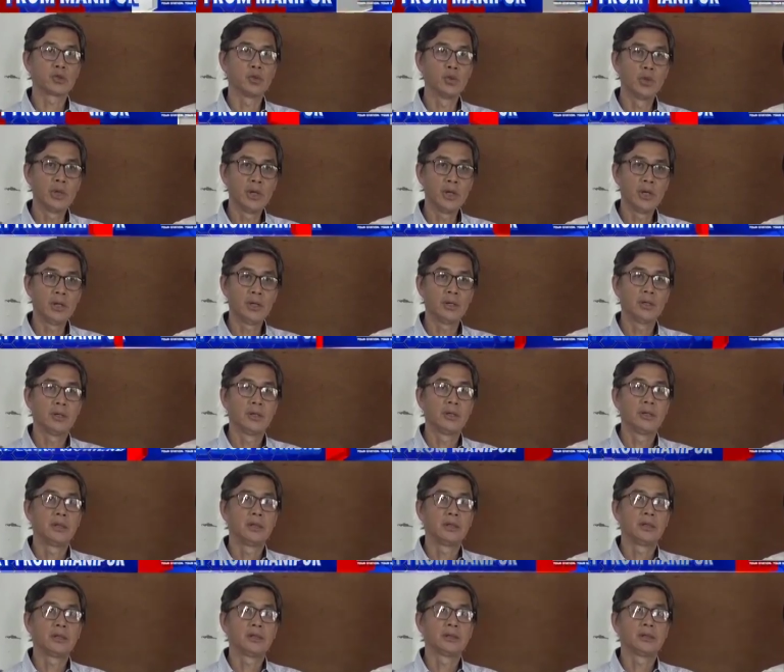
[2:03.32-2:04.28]
the sooner
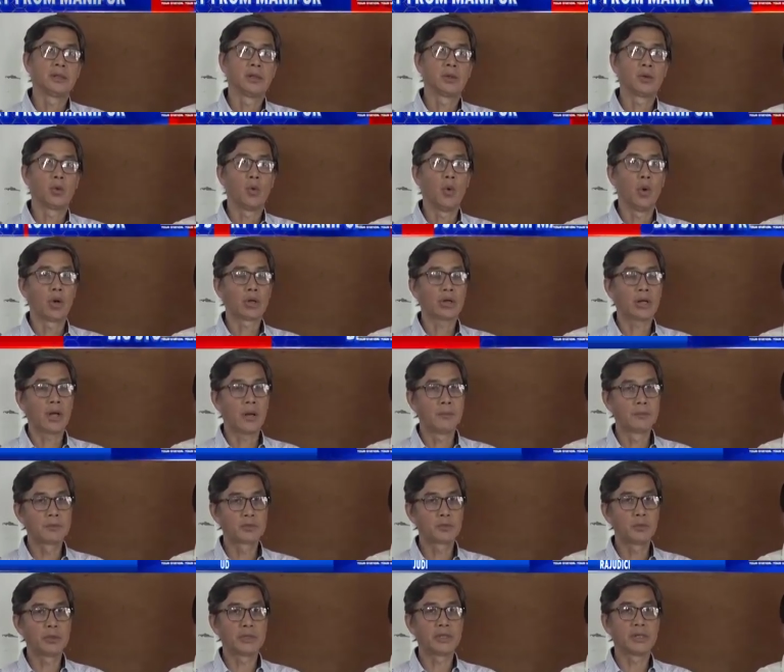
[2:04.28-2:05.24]
the court
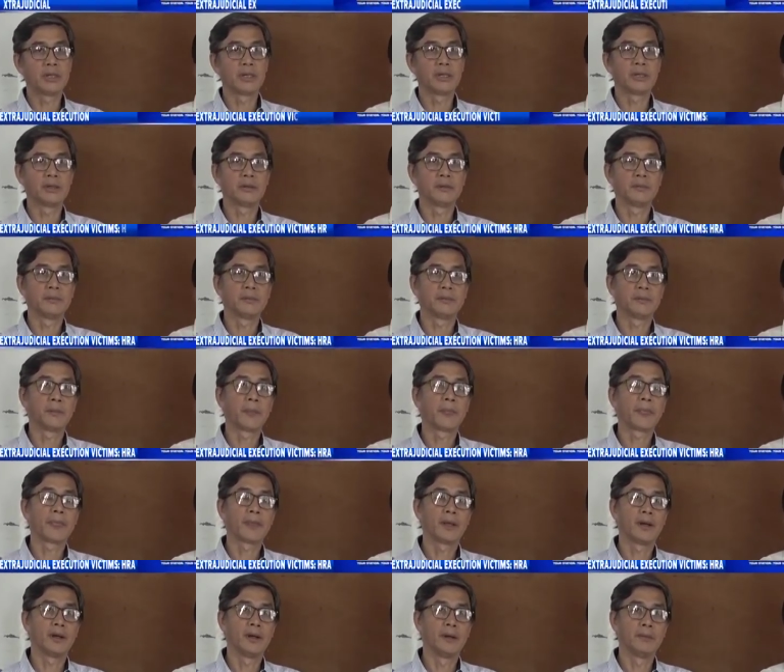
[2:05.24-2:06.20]
comes with a,
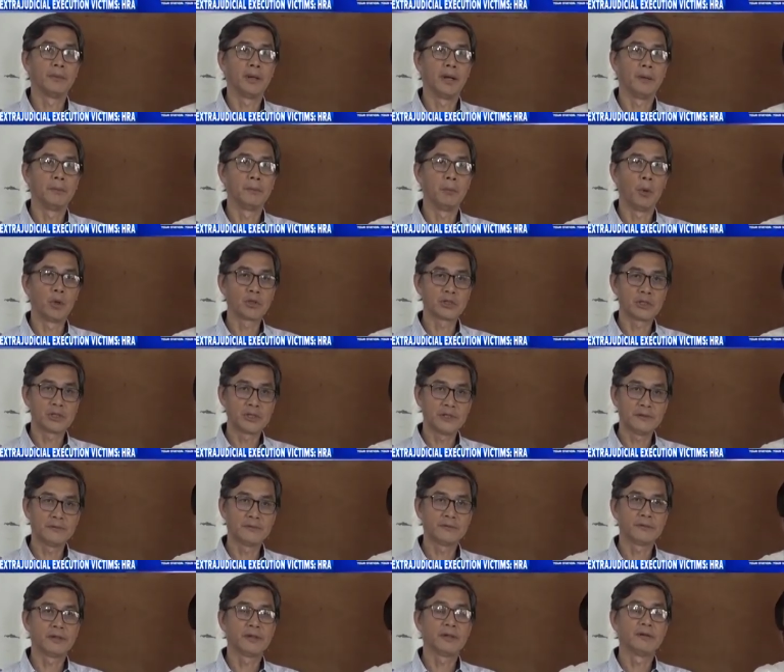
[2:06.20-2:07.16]
a, a
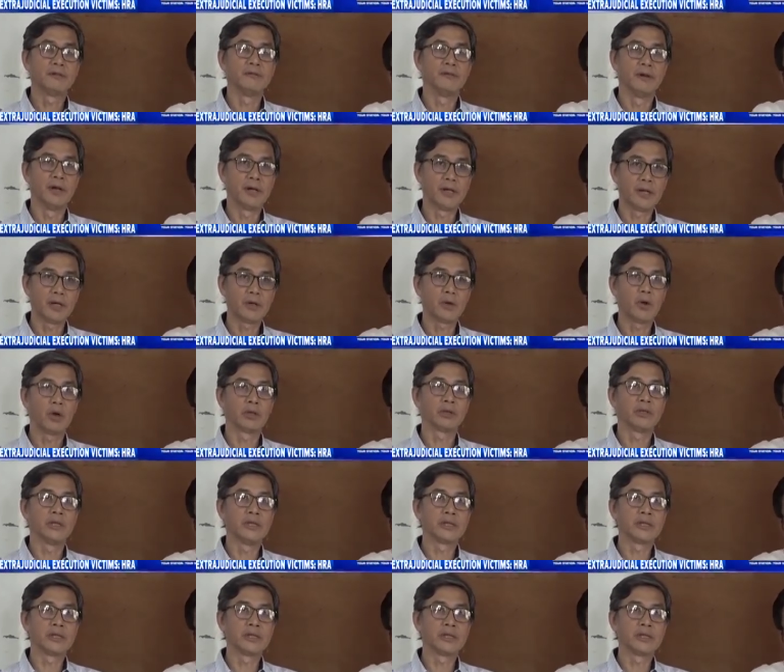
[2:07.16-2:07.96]
positive verdict